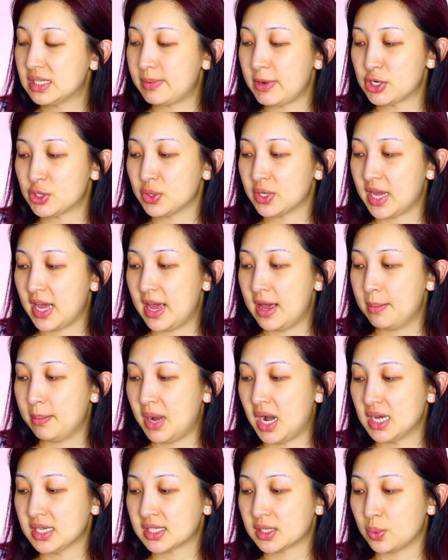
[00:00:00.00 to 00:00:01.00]
special care
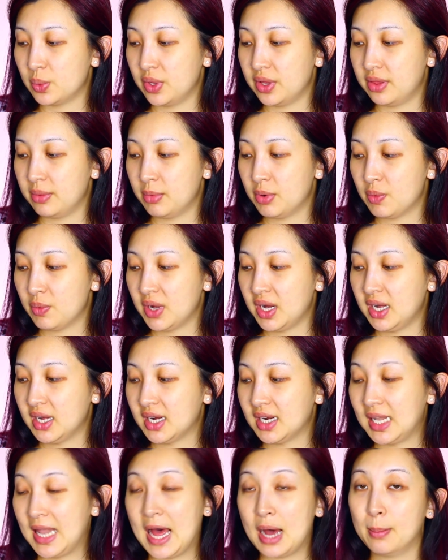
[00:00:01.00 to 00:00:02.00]
mask with marine
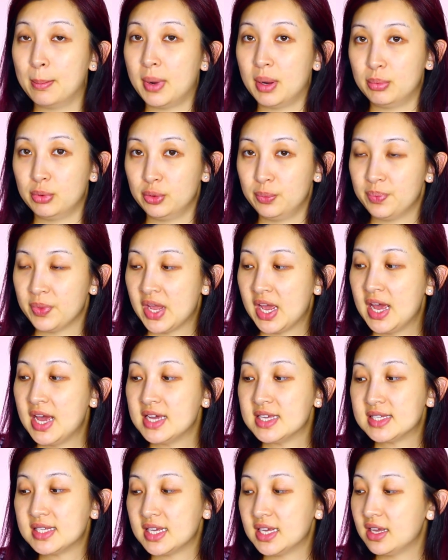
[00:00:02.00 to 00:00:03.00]
cloud bubble.
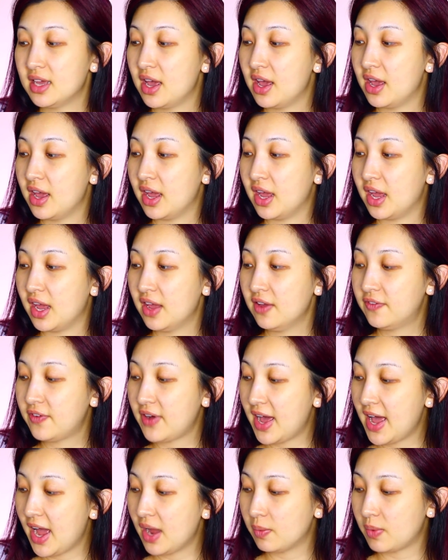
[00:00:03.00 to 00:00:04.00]
See, if
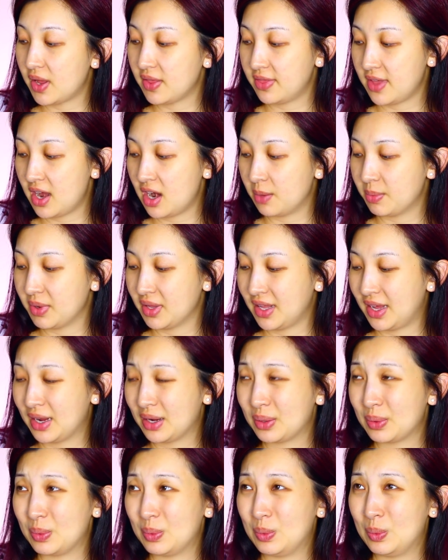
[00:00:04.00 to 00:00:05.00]
I had read that, I'd be
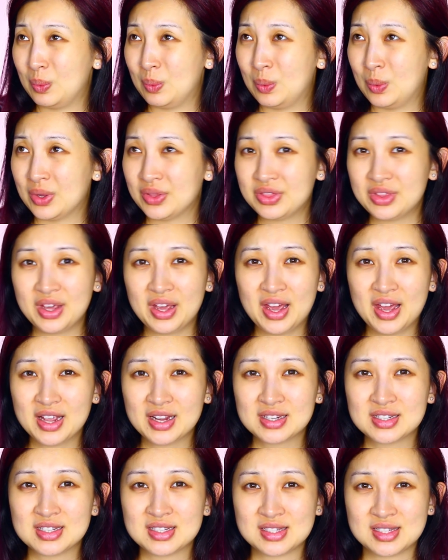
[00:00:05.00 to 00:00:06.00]
like, what the
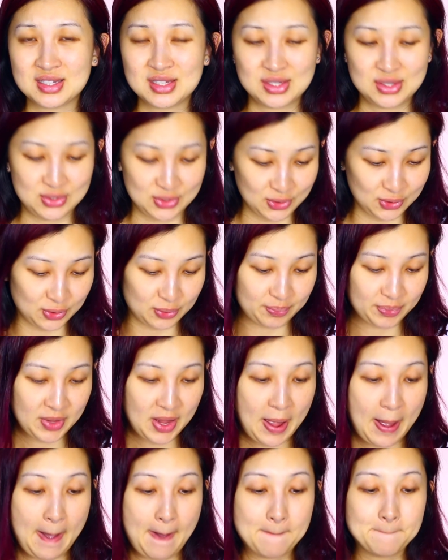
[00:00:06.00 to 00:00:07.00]
heck does this do?
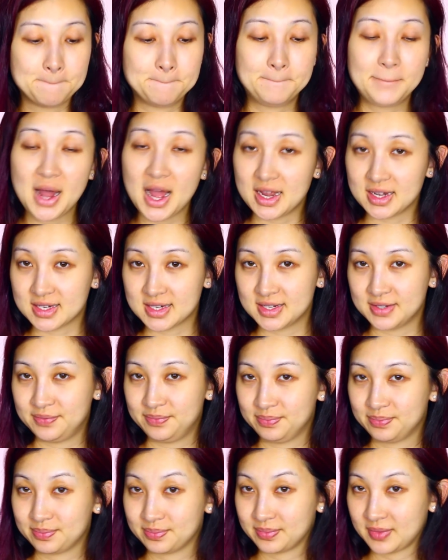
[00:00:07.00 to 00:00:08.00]
But
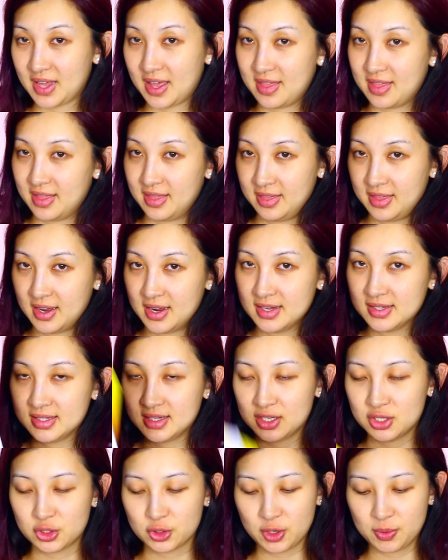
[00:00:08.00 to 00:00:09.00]
there's a
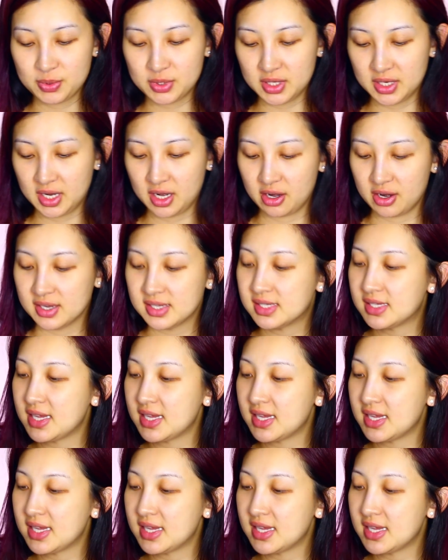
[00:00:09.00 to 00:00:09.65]
description here. It